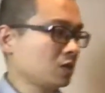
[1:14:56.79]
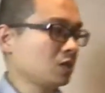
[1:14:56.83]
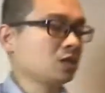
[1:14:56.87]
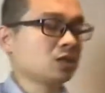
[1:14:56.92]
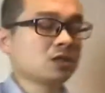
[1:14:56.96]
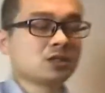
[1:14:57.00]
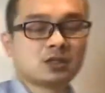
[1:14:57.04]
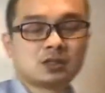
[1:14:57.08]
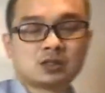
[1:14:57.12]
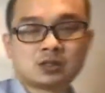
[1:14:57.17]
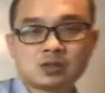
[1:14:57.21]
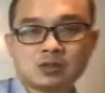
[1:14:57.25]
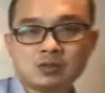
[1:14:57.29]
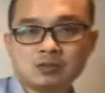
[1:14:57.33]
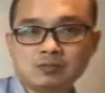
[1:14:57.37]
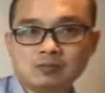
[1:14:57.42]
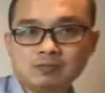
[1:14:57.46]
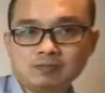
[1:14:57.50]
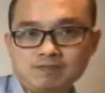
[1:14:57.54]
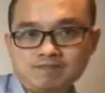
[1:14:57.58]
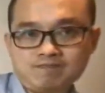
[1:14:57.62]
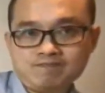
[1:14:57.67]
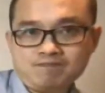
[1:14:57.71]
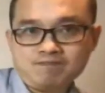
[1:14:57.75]
So,
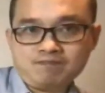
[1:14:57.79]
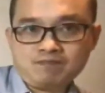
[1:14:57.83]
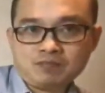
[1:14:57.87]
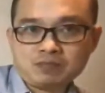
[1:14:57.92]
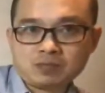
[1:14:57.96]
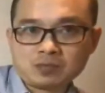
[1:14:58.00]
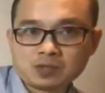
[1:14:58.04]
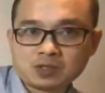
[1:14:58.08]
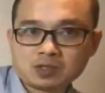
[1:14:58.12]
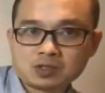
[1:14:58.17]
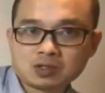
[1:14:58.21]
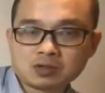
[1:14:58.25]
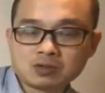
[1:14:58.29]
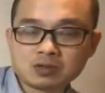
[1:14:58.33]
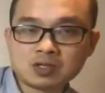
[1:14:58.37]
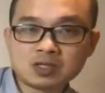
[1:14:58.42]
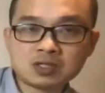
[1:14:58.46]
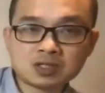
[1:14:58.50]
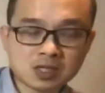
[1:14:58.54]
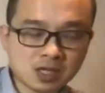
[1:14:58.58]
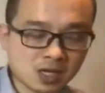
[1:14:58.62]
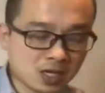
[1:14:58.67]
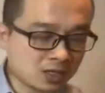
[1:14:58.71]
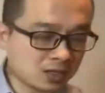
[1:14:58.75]
so this
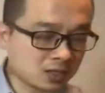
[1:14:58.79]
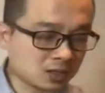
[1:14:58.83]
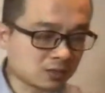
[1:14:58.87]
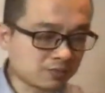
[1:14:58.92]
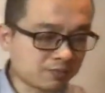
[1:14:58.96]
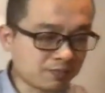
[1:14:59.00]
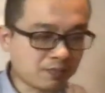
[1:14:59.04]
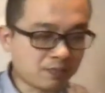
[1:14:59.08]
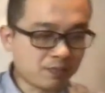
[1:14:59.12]
case is